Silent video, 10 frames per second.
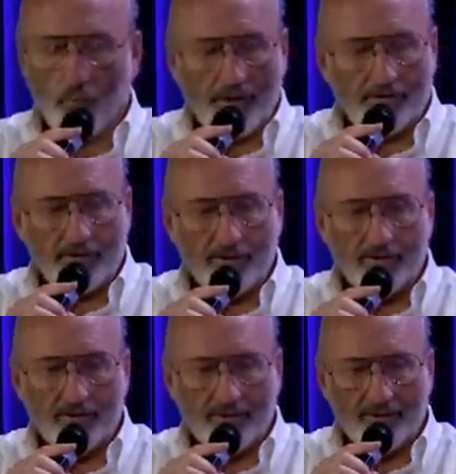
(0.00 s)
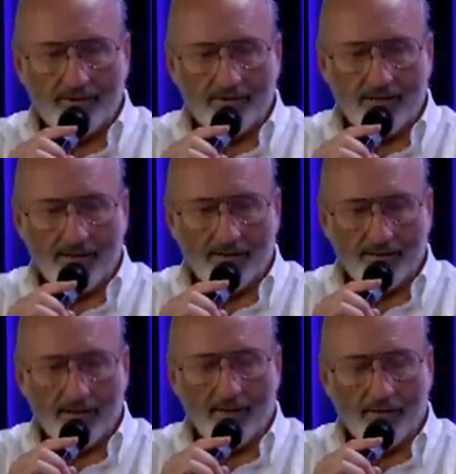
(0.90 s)
We took it in
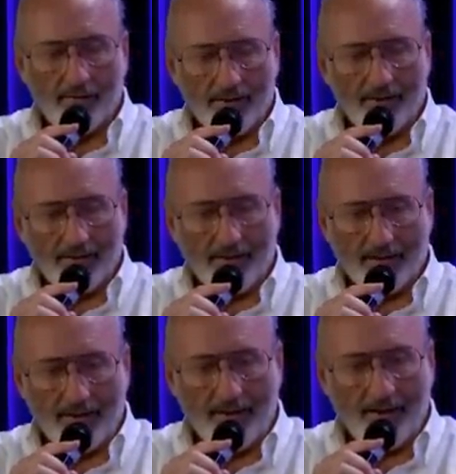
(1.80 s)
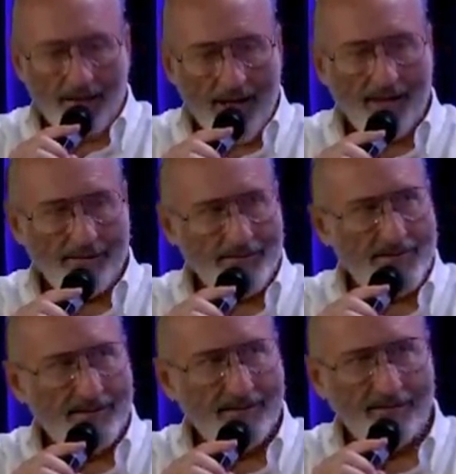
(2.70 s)
our, uh, in our
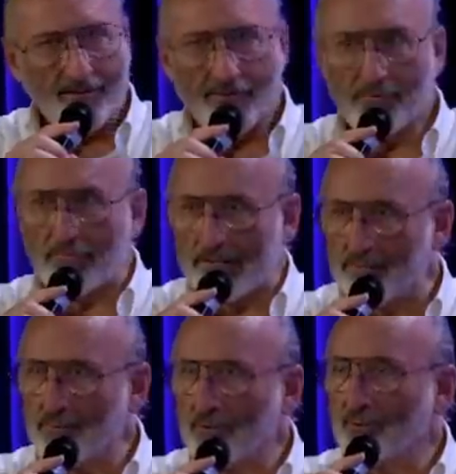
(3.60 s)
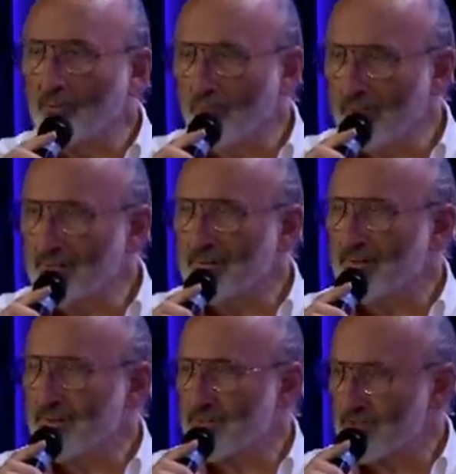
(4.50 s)
hands. You know, the people went
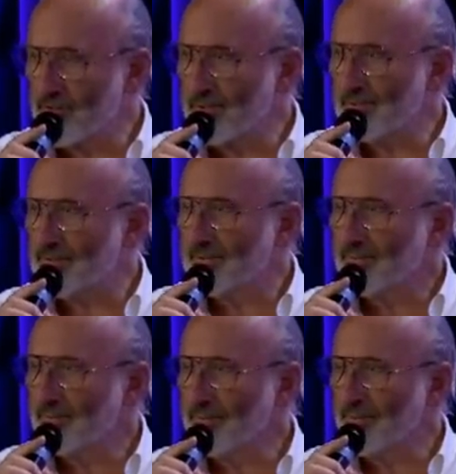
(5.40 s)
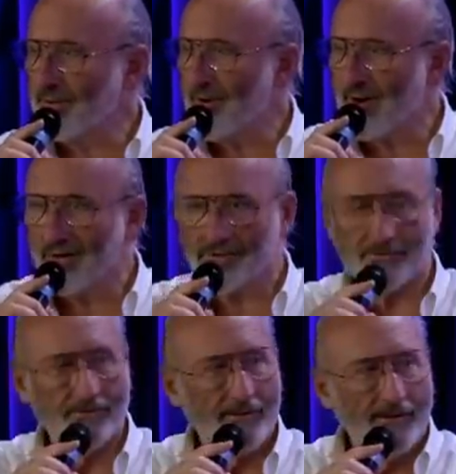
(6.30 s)
to the streets with their
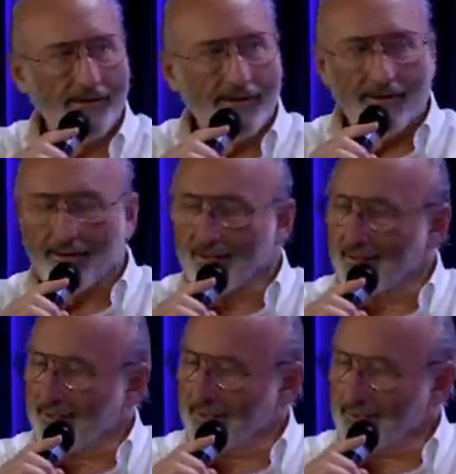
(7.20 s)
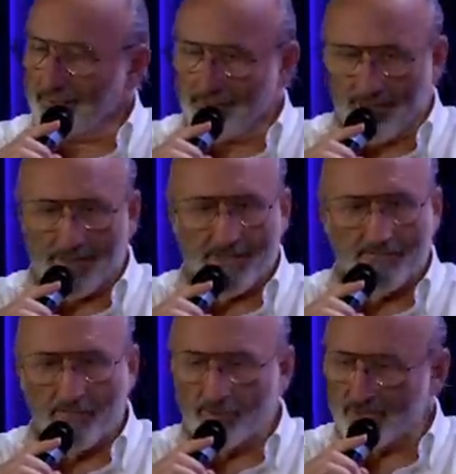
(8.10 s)
hearts. And
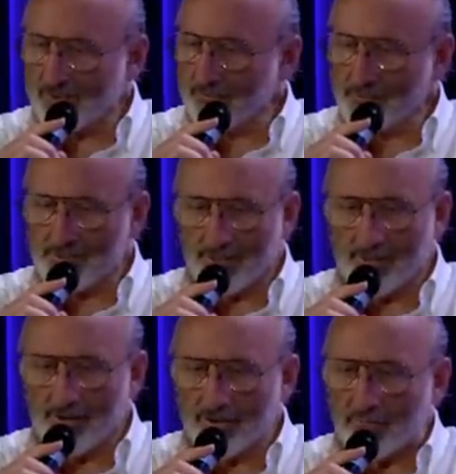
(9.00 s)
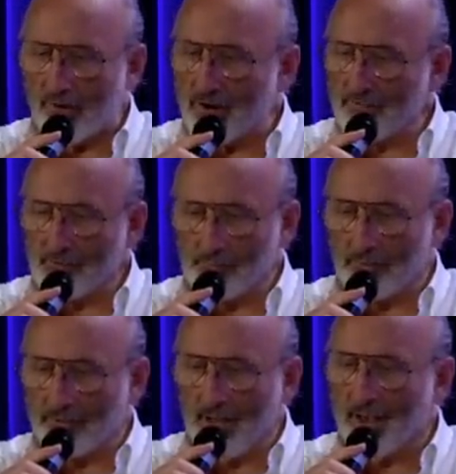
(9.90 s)
yes, music was a large part of
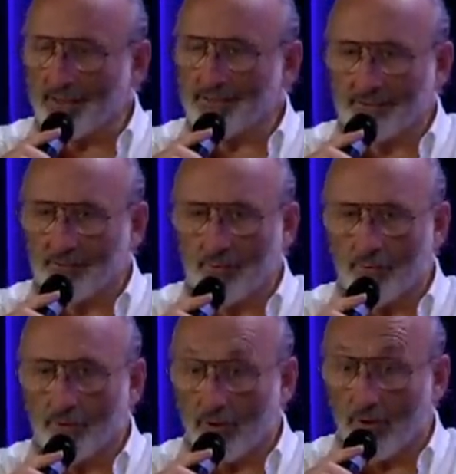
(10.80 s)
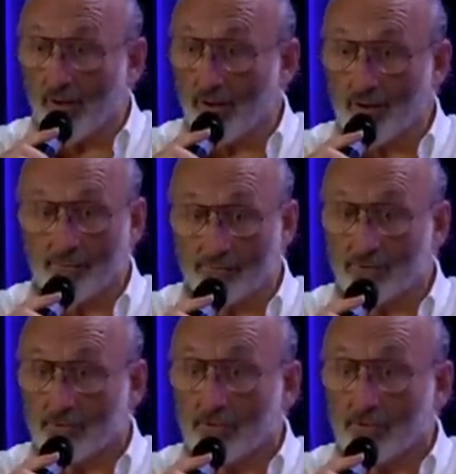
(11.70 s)
it, but I think we were all